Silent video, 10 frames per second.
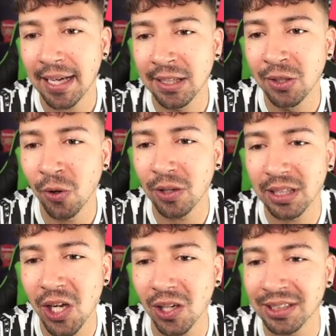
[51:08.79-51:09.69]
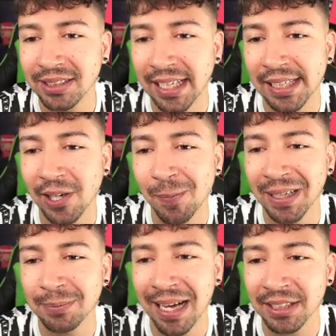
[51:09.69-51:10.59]
Lord Loss says, I
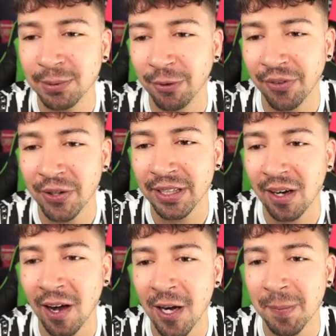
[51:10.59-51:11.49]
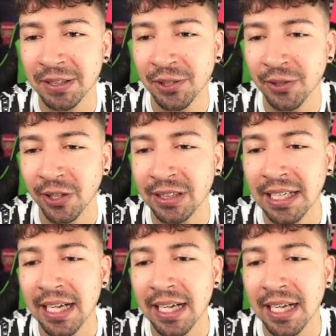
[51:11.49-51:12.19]
replaced Madison with Foden. I hope I do good.